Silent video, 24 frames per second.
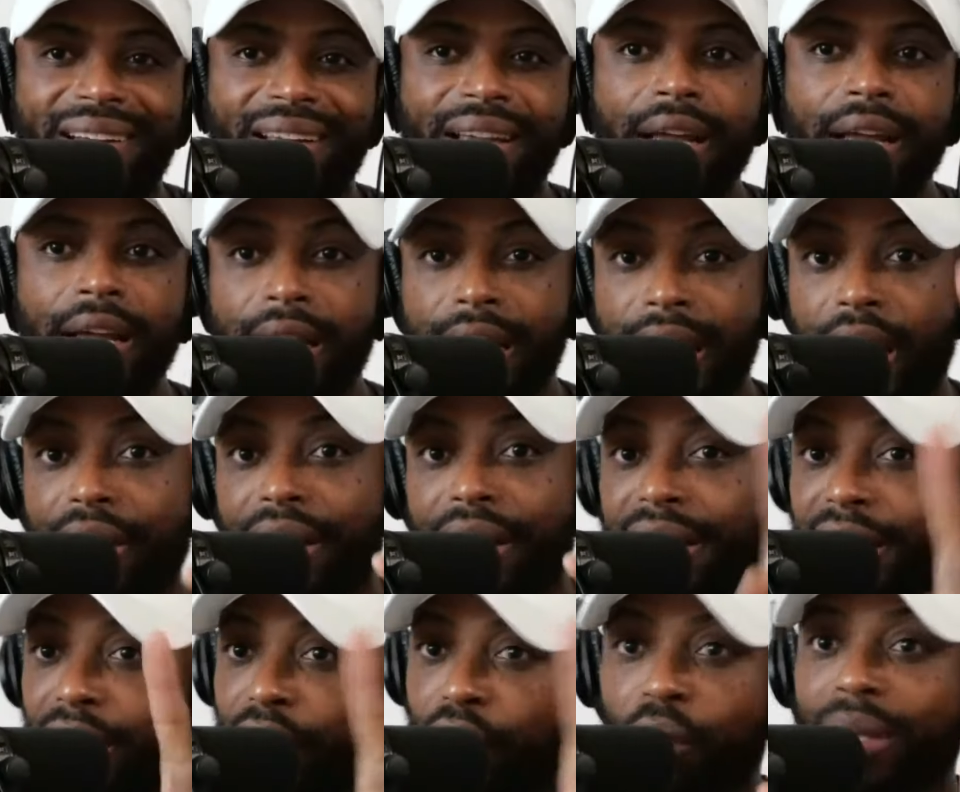Now, they
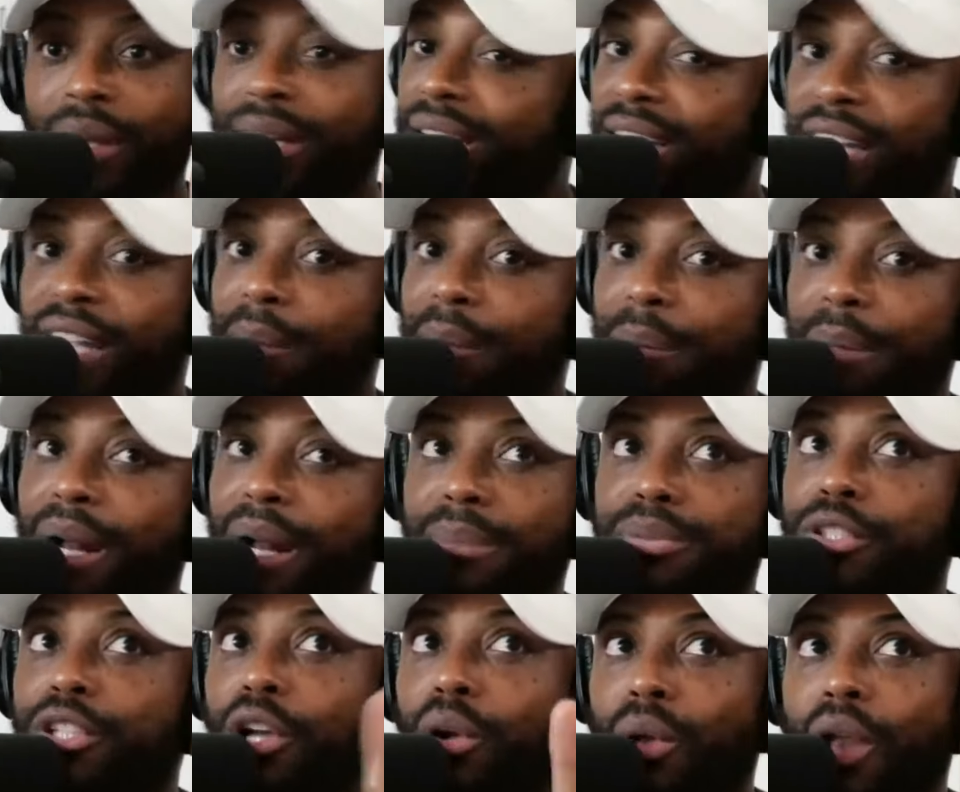can only keep it up
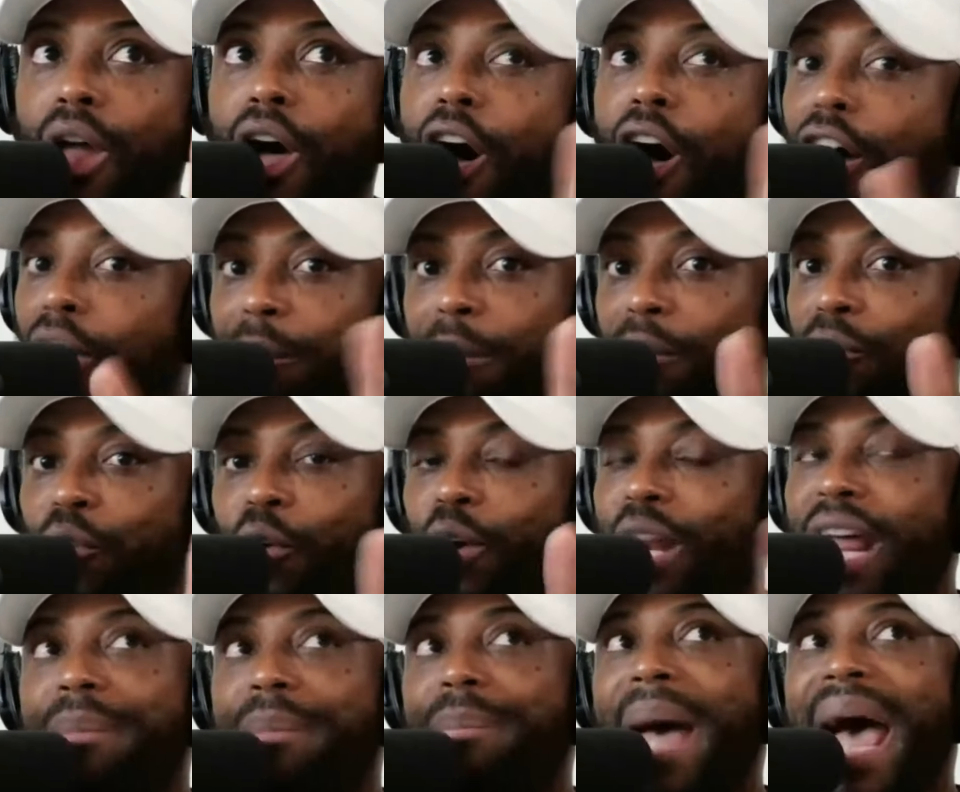so long before
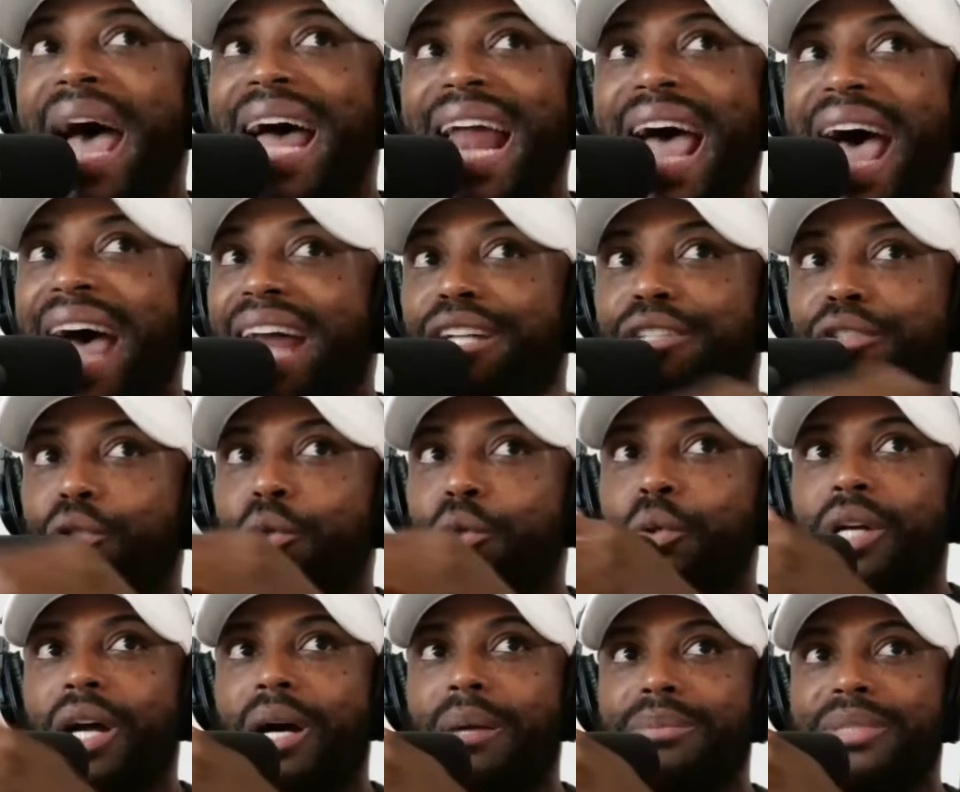that bad attitude
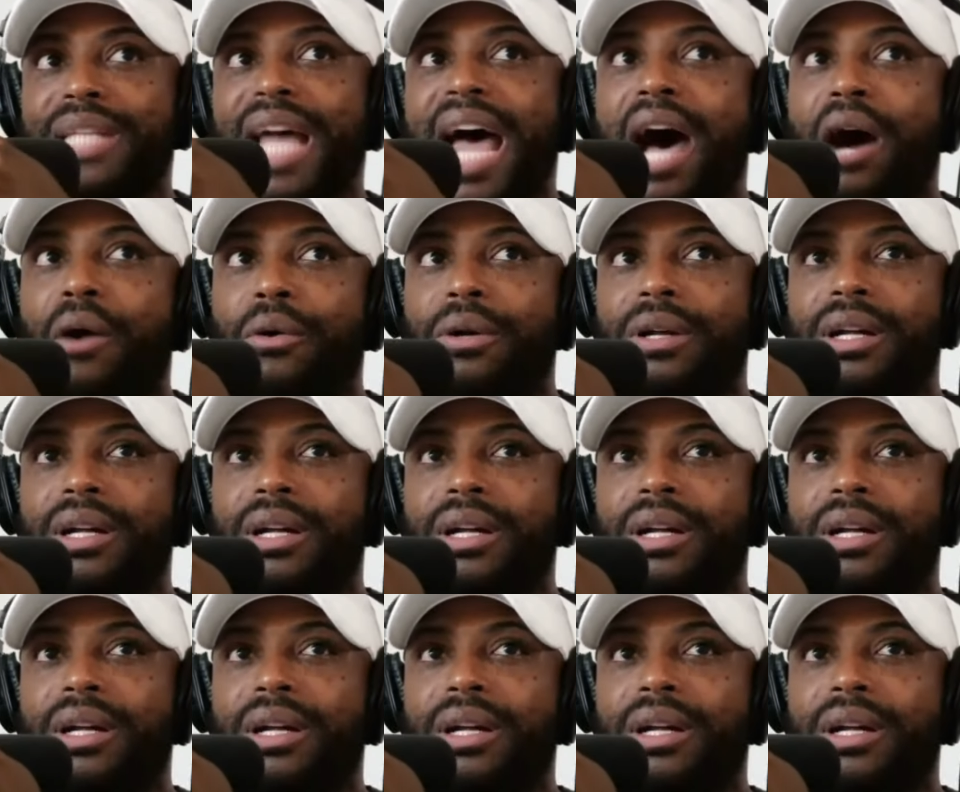comes out.